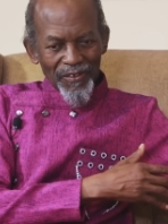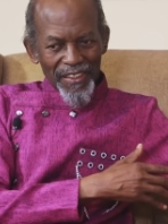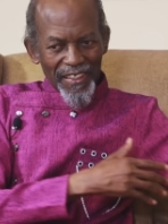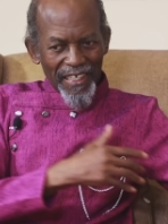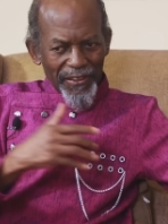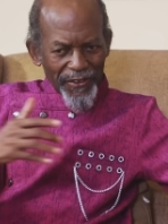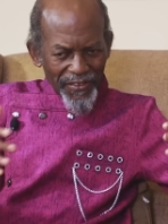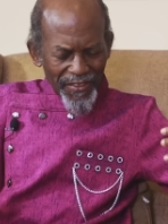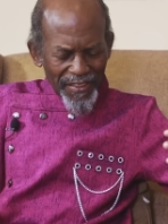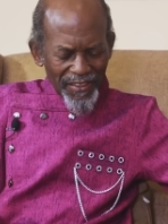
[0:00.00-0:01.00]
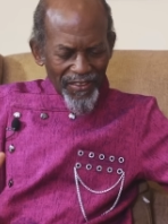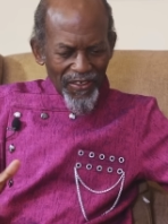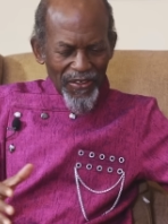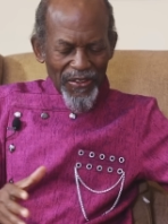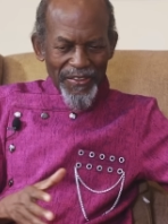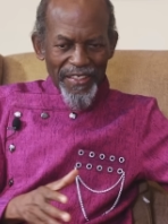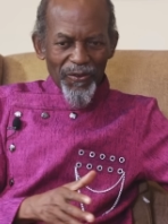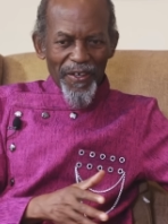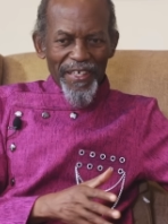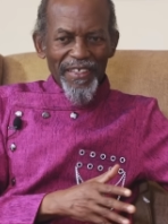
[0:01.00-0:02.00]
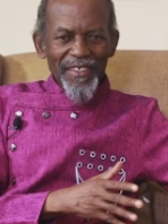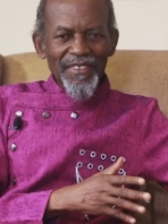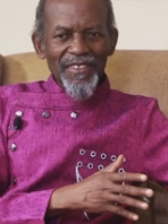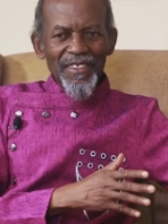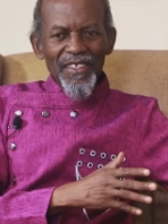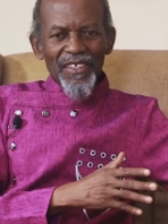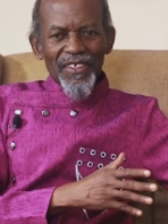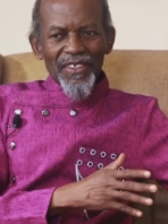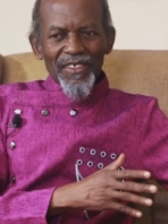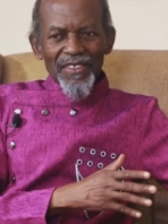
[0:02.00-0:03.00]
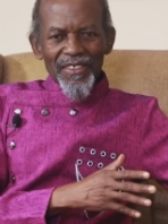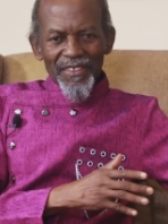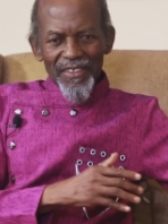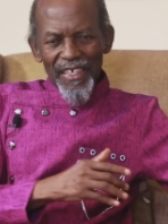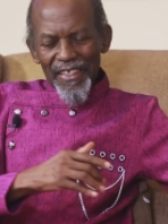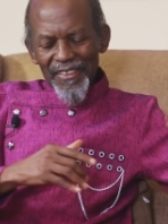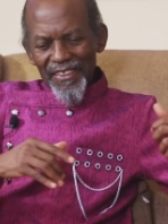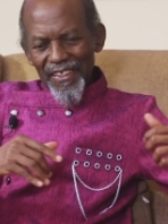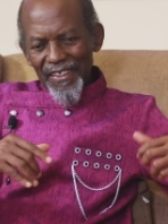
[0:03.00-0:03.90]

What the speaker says: It carries it all the way, and